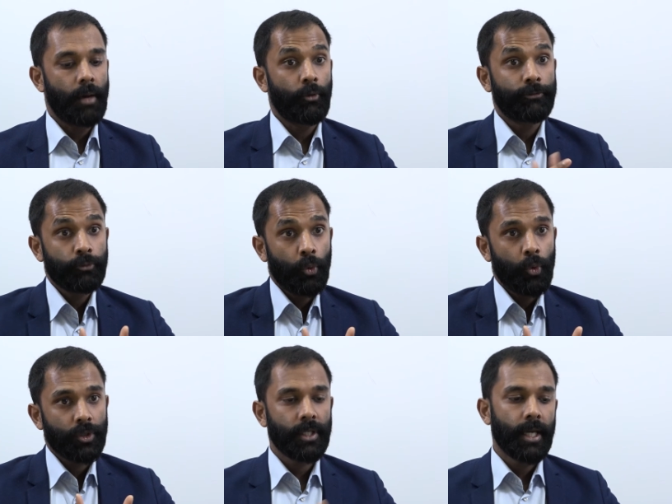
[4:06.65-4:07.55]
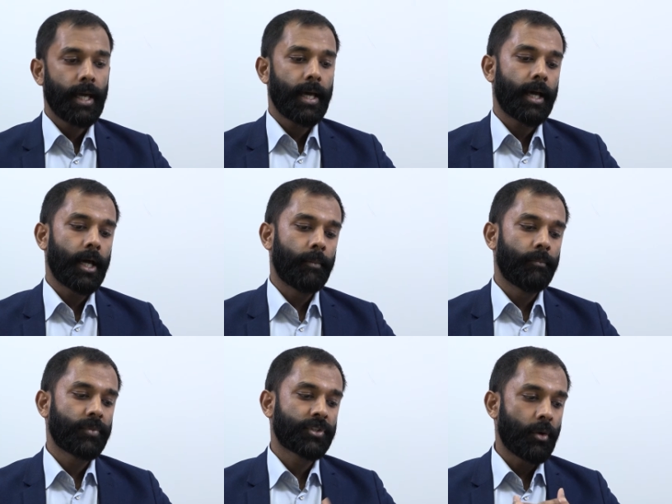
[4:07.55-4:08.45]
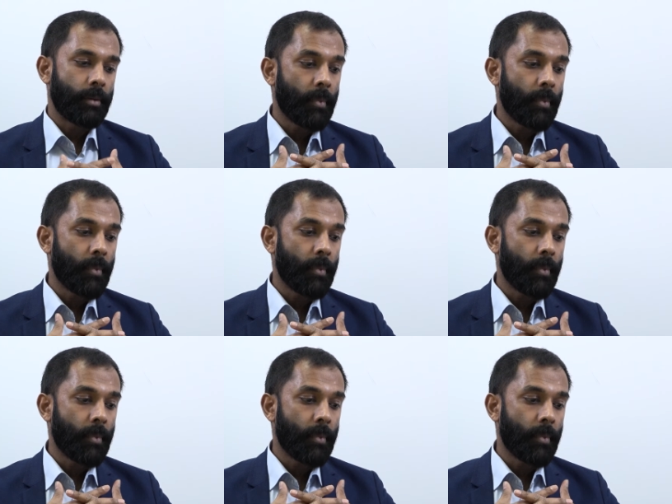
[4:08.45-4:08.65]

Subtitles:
or fraud. So in